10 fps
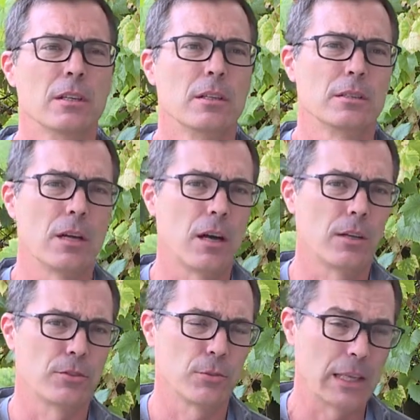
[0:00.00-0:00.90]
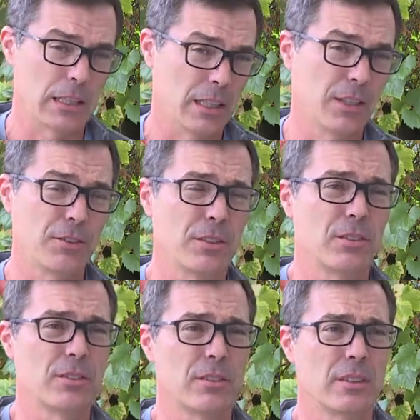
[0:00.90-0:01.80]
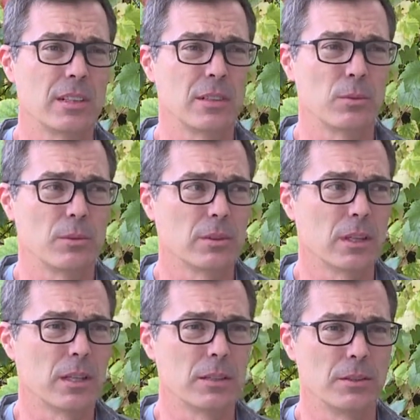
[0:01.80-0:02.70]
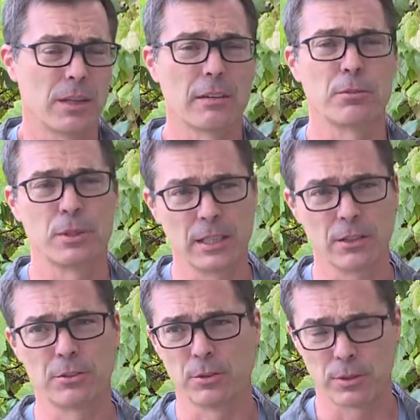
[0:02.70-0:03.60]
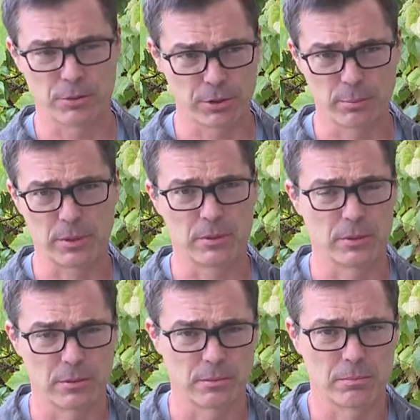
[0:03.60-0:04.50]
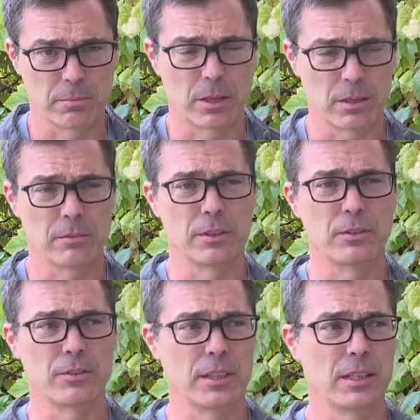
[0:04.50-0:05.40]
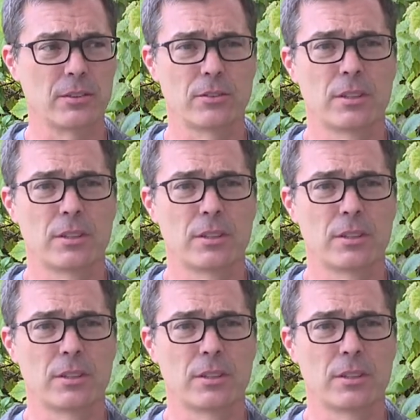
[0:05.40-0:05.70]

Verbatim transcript: laws and regulations that uh, you have to adhere to when you're shipping to all of these states.